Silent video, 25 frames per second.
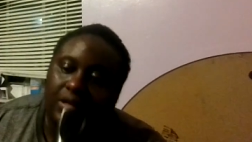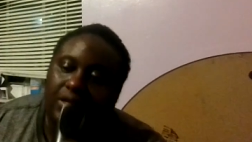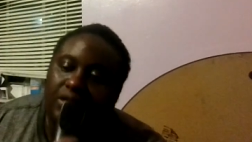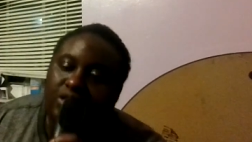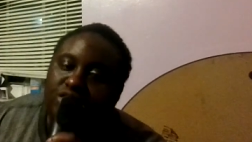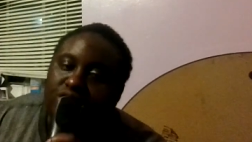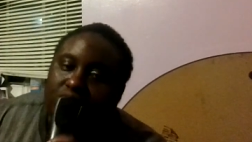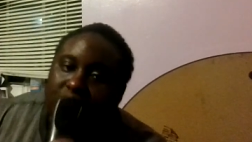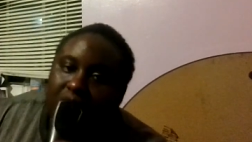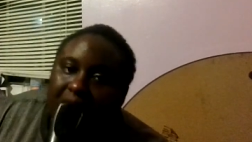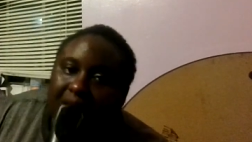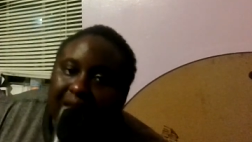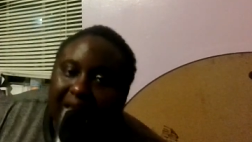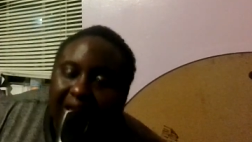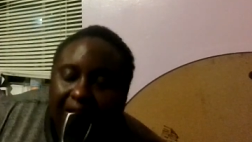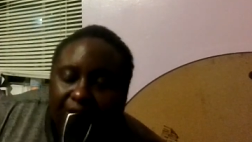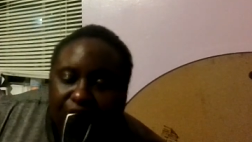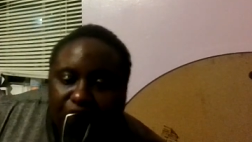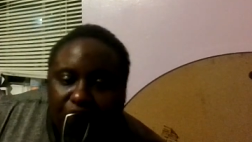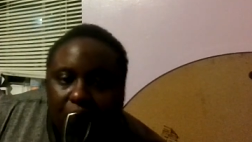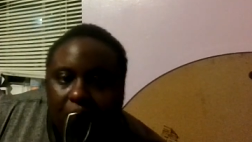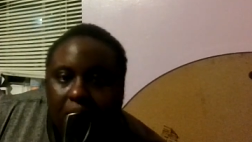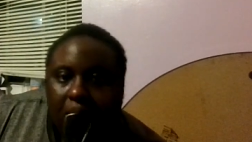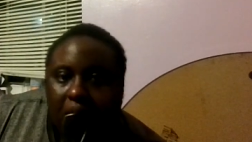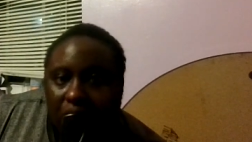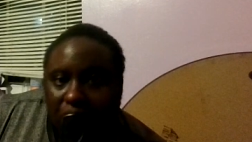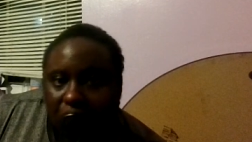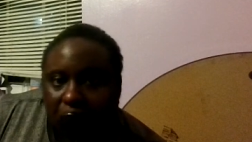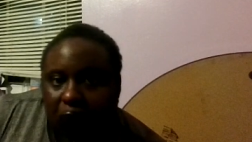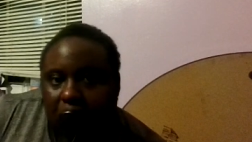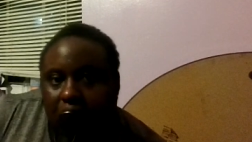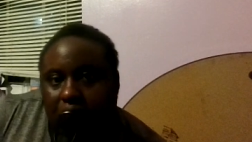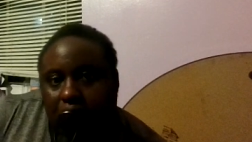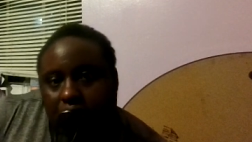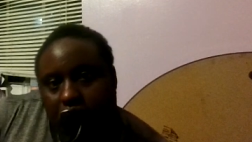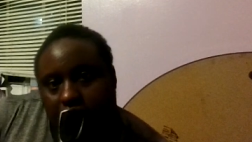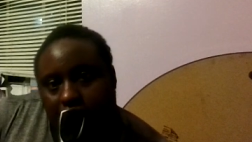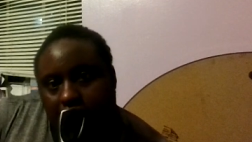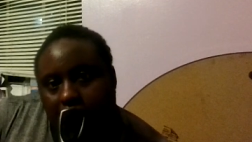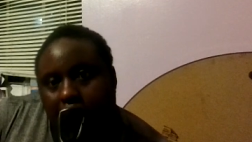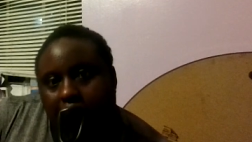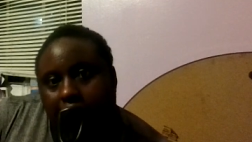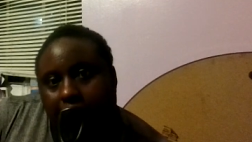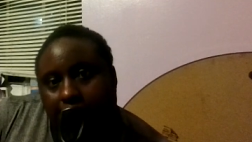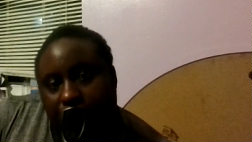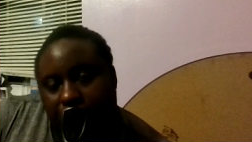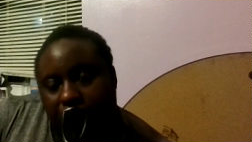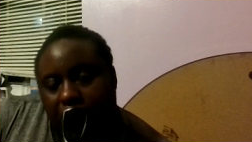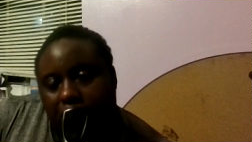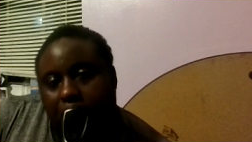she said, "Give your mother the
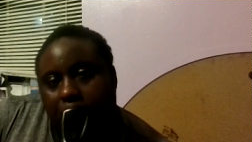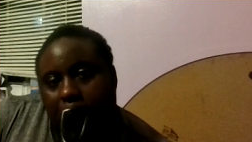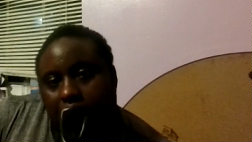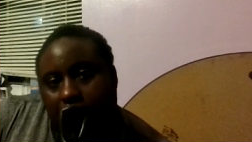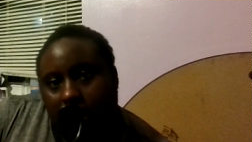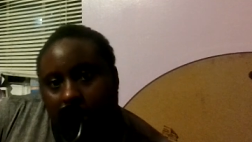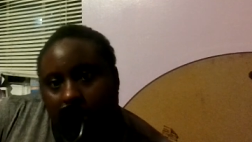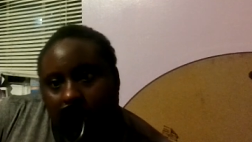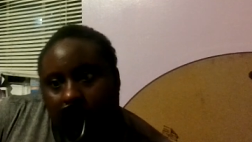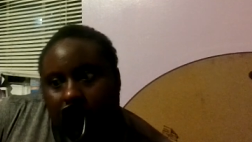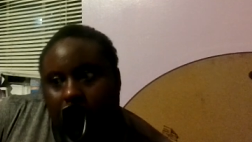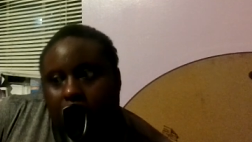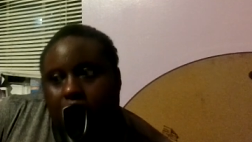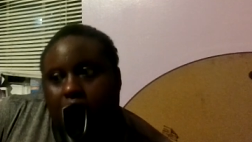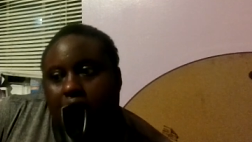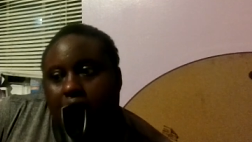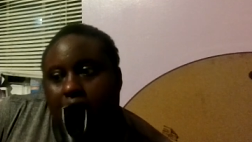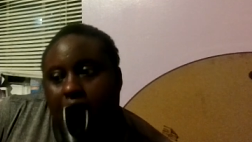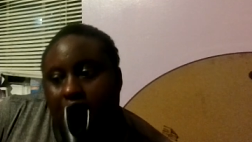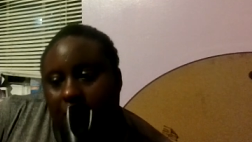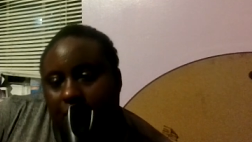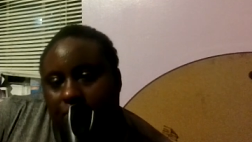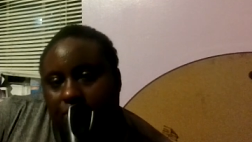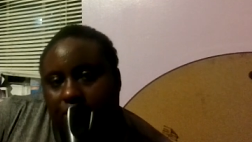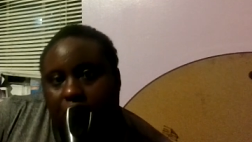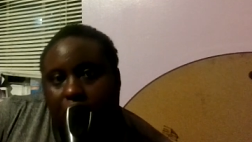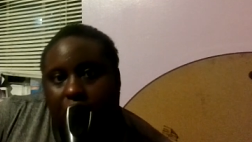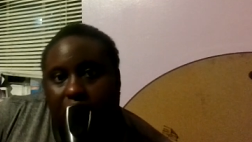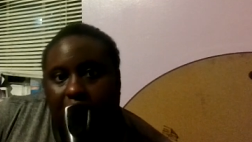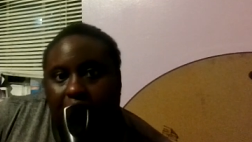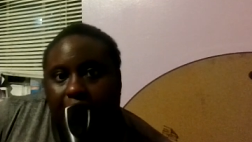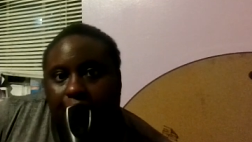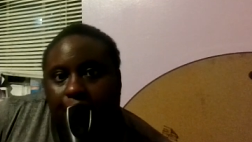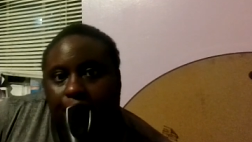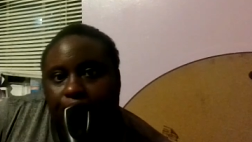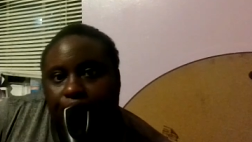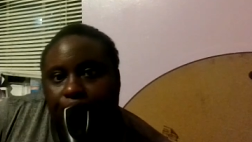um the the um the money."